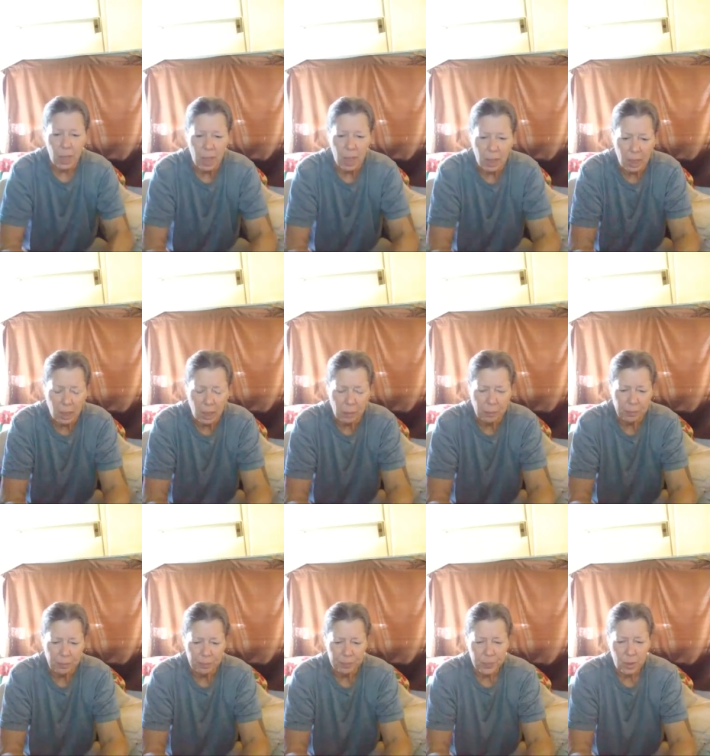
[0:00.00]

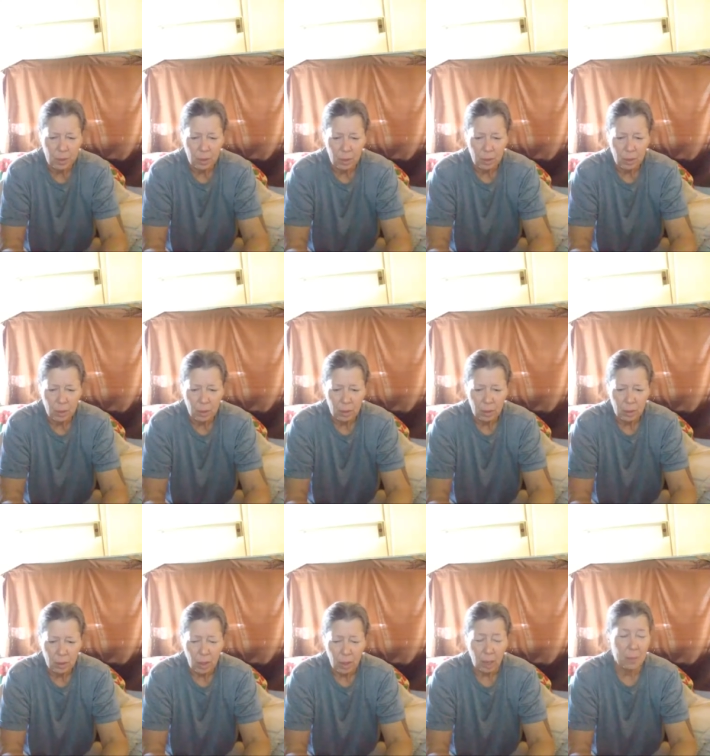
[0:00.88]

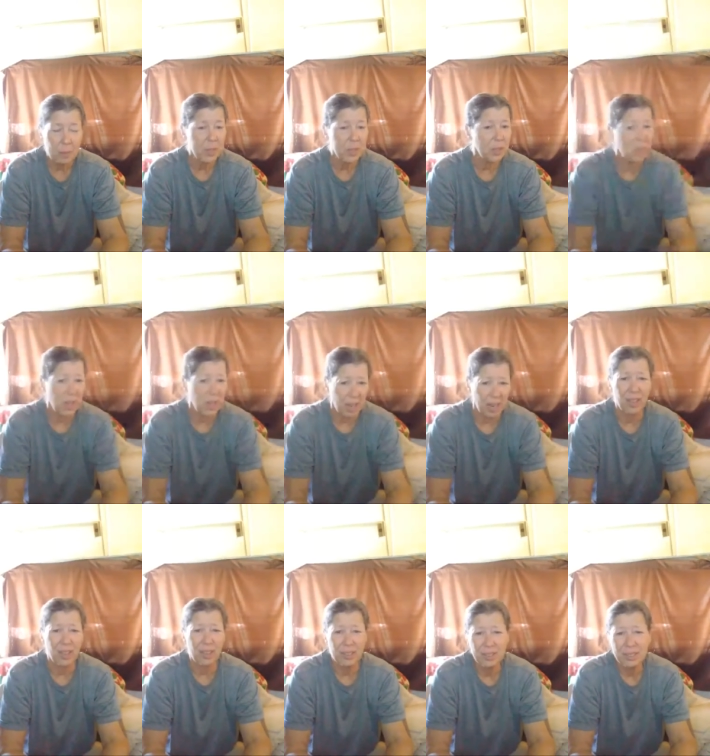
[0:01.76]
I'm still
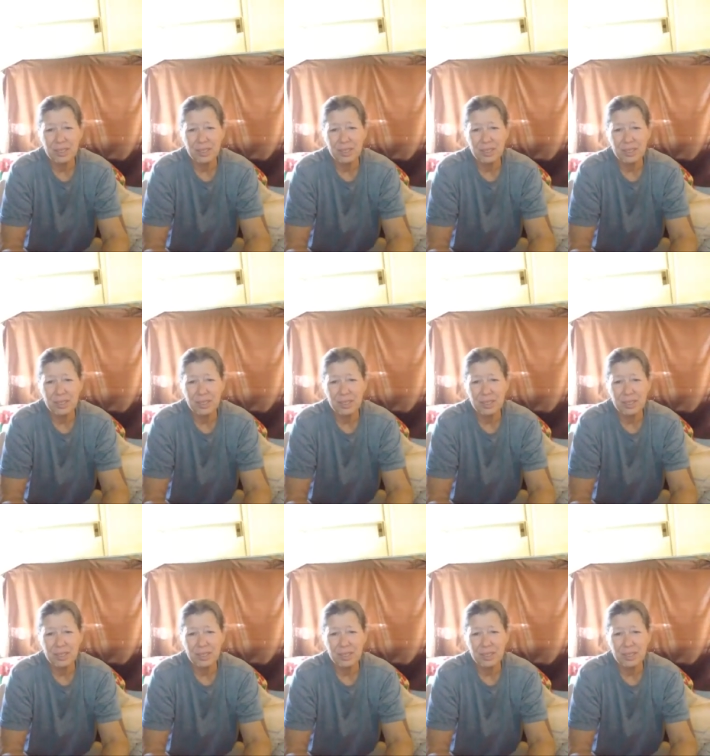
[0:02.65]
tired,